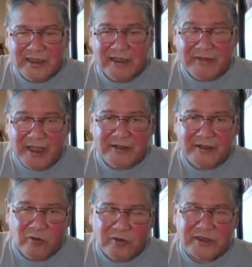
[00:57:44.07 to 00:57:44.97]
if they could
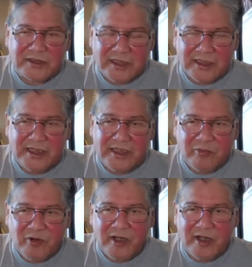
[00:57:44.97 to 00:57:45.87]
host the
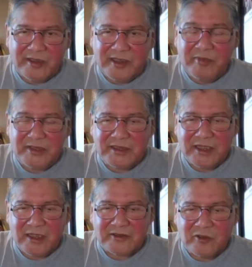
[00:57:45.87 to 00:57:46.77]
uh, TPs and
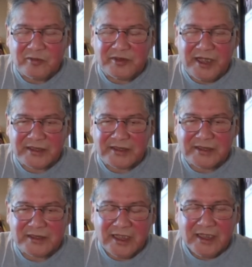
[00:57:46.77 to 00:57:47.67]
telescopes
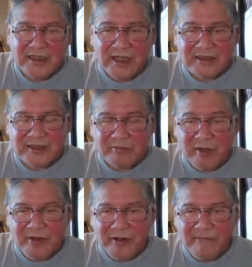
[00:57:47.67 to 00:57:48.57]
next next
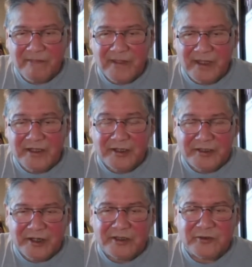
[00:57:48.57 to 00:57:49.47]
September in their
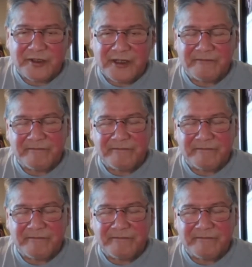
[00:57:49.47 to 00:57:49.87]
territory.